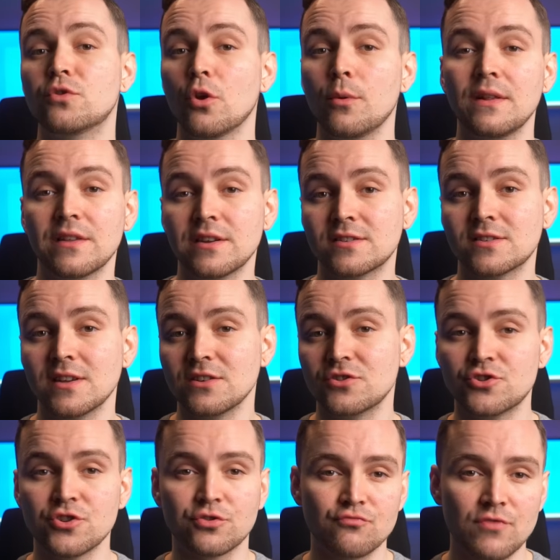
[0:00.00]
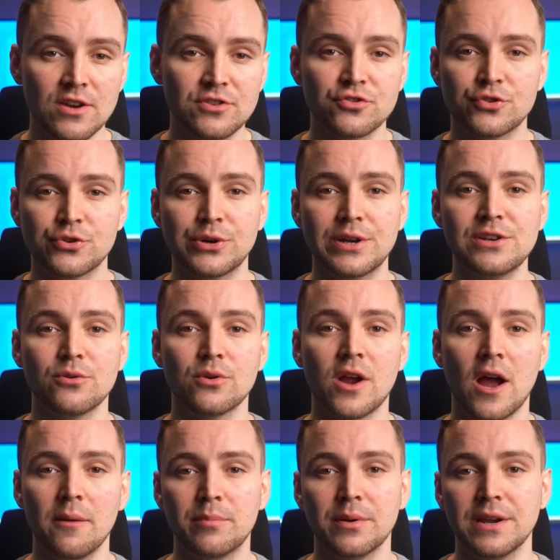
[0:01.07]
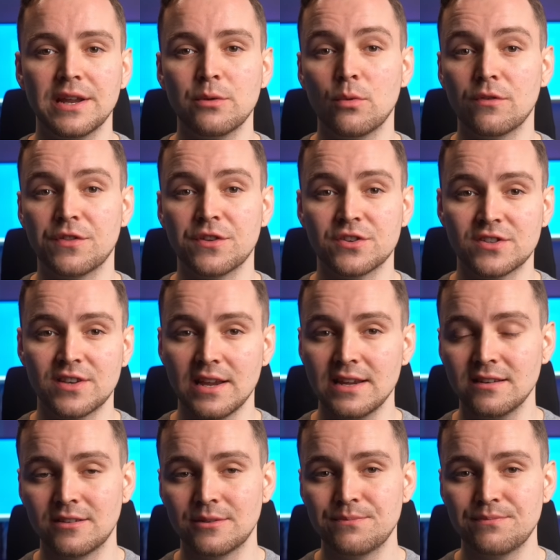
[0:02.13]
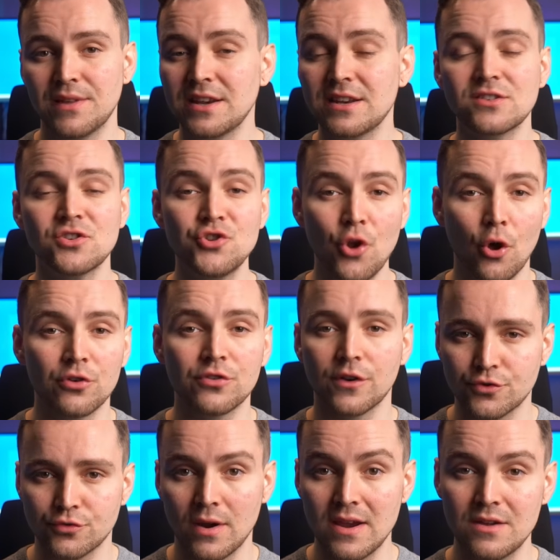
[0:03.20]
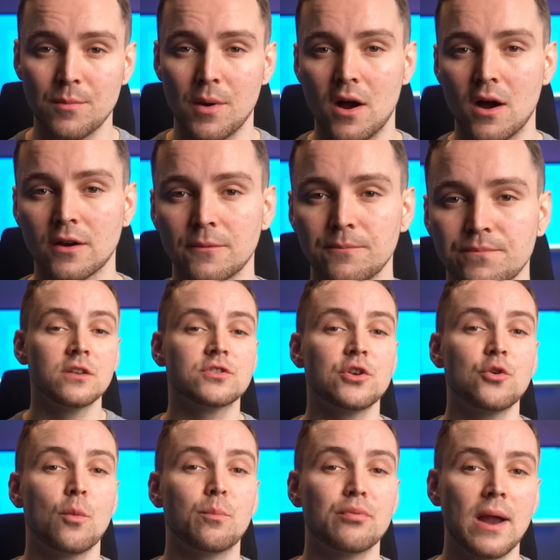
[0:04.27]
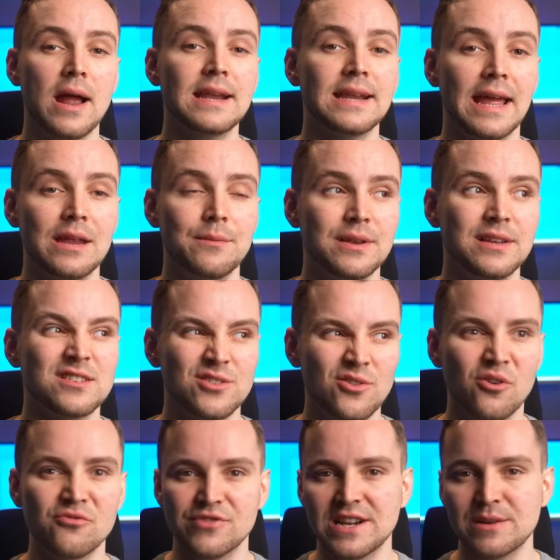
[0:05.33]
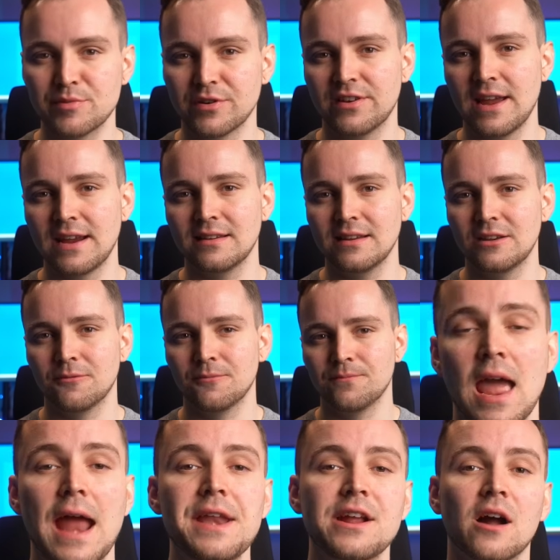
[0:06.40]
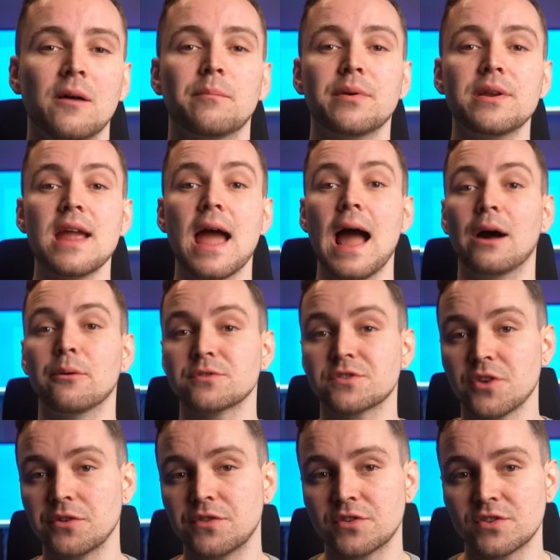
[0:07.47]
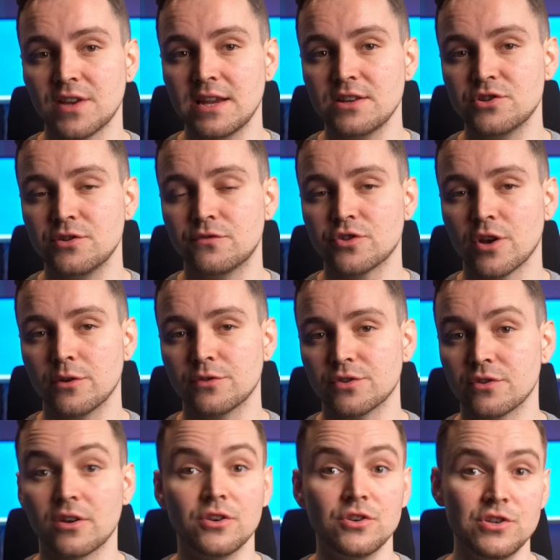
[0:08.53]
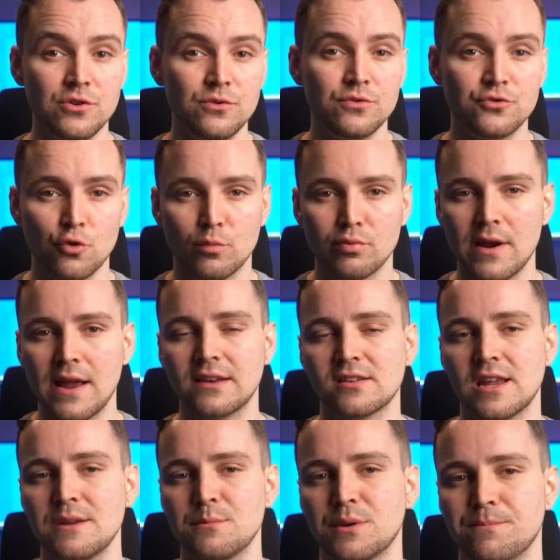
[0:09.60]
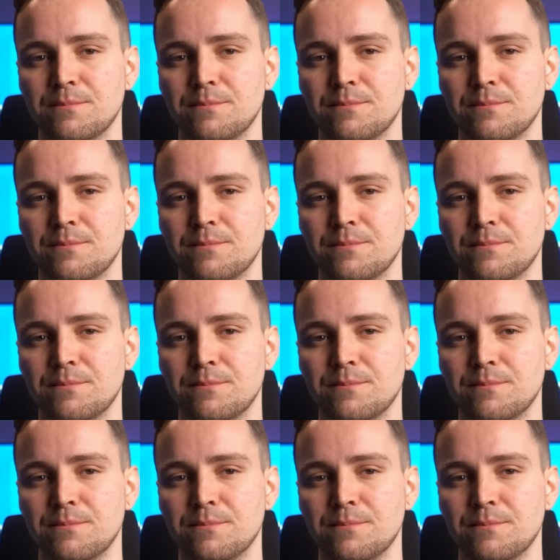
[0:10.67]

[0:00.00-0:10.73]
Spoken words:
doing this is just registering your company with the state. It is not a trademark, so your brand name is not really protected. Any company outside the state you've chosen can use your brand name.